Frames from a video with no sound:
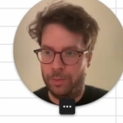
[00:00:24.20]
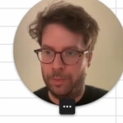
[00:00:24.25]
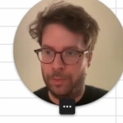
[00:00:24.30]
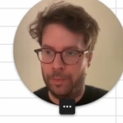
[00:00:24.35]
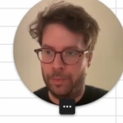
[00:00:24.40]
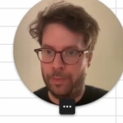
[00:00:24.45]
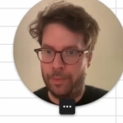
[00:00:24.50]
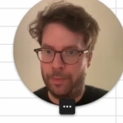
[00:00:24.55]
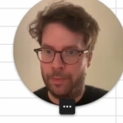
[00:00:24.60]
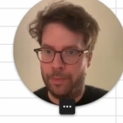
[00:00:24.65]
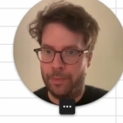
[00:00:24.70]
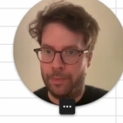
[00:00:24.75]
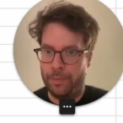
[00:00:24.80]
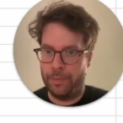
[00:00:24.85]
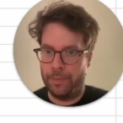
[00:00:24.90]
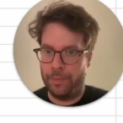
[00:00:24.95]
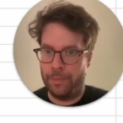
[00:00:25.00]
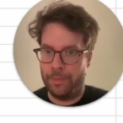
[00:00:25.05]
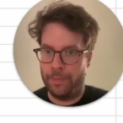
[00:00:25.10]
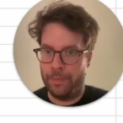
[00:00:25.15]

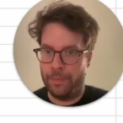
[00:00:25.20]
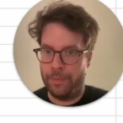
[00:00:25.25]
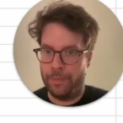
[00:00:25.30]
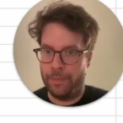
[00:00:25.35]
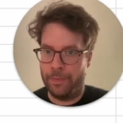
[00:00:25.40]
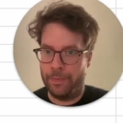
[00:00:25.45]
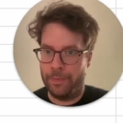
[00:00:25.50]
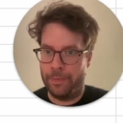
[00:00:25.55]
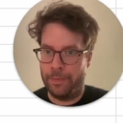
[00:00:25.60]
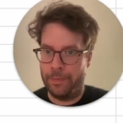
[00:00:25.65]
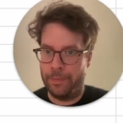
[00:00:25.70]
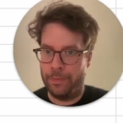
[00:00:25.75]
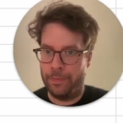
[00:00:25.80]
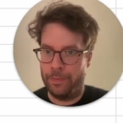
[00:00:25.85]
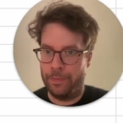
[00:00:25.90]
[no speech]